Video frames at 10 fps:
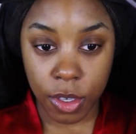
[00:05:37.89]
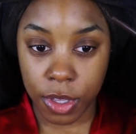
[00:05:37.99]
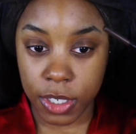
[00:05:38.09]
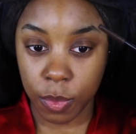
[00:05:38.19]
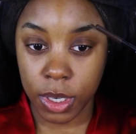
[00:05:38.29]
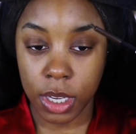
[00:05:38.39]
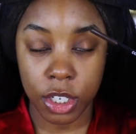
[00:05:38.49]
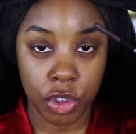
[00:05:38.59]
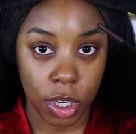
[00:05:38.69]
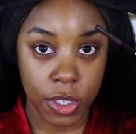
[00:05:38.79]
So this one
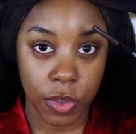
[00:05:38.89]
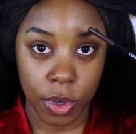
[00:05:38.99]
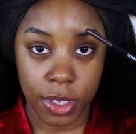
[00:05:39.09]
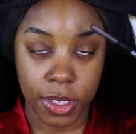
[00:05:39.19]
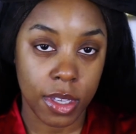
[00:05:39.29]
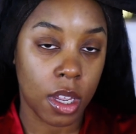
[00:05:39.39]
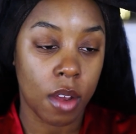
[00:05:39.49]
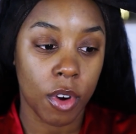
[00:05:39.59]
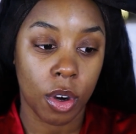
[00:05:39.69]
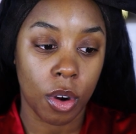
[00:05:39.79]
is drugstore. This is the
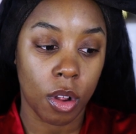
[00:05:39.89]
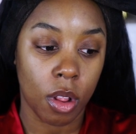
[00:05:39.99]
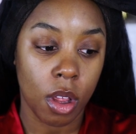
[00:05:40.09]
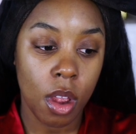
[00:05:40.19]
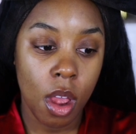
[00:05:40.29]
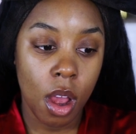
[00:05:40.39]
CoverGirl